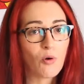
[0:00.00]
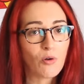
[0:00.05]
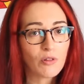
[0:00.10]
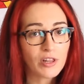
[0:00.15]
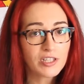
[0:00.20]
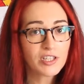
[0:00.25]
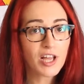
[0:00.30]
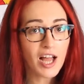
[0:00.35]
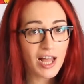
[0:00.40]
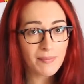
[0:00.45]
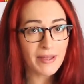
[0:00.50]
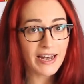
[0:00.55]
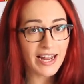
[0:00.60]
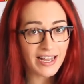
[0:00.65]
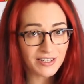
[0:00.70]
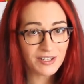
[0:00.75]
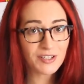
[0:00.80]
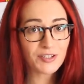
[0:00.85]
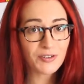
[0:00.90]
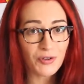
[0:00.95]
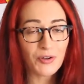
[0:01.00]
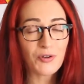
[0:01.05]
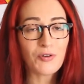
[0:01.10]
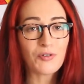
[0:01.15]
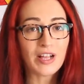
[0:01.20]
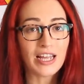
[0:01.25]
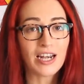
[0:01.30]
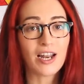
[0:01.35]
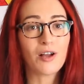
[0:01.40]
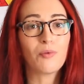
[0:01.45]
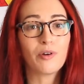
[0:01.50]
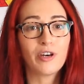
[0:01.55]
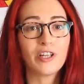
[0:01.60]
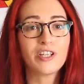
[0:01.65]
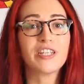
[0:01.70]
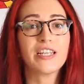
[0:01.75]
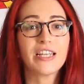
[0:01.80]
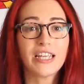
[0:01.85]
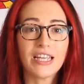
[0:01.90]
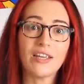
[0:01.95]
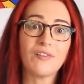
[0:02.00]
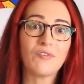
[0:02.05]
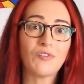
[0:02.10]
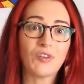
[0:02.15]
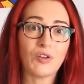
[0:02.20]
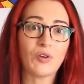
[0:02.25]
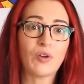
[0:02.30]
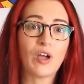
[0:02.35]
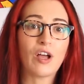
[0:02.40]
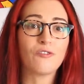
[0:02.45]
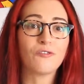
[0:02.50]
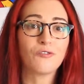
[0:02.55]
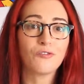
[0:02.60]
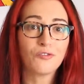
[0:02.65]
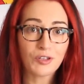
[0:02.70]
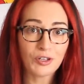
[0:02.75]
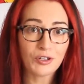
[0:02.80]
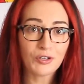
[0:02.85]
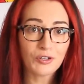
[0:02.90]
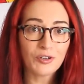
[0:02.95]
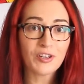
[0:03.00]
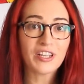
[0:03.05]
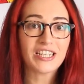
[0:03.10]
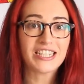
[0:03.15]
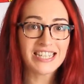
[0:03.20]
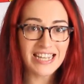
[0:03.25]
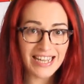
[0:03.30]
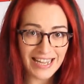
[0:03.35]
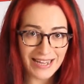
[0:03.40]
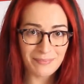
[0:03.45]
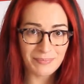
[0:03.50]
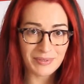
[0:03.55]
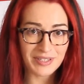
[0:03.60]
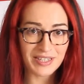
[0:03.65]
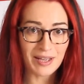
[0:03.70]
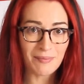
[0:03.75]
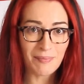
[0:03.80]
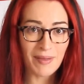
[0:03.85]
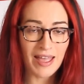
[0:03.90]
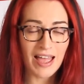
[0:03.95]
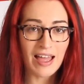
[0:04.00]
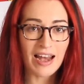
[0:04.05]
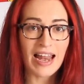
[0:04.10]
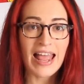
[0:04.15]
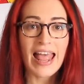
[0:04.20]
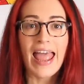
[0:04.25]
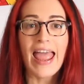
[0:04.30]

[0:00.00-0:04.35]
all the time at our school, and I wanted to give you a few tips about